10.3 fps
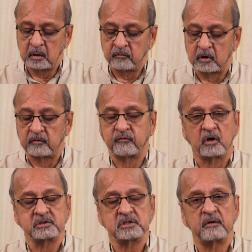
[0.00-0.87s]
for a
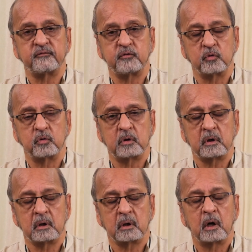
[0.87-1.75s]
fossil
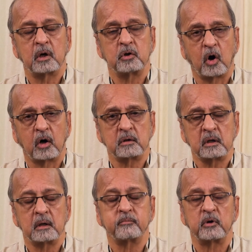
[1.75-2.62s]
fuel
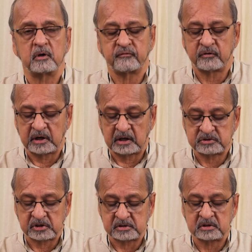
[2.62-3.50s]

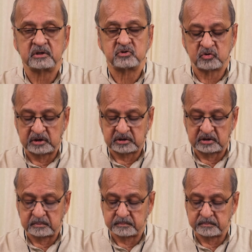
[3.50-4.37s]
non-proliferation
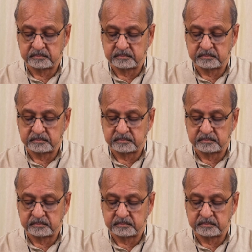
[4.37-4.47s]
treaty